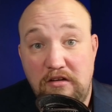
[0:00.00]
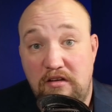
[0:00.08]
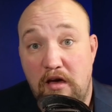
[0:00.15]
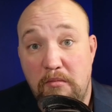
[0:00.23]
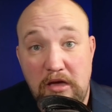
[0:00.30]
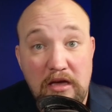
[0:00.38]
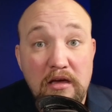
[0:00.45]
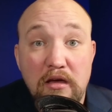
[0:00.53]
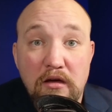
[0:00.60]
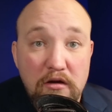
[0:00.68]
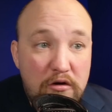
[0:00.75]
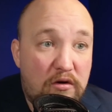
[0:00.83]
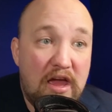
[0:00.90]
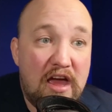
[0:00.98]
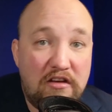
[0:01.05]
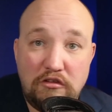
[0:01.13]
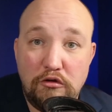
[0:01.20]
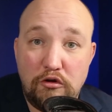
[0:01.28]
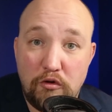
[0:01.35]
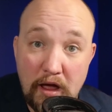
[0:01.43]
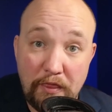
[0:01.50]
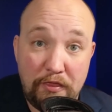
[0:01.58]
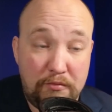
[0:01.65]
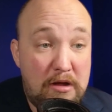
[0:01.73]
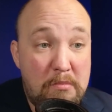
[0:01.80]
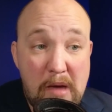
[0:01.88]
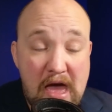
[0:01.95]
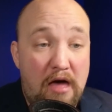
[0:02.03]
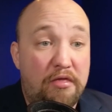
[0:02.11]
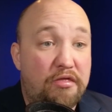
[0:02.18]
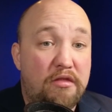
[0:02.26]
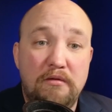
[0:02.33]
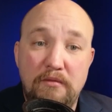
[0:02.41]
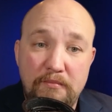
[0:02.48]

dummy who can't do grade three math.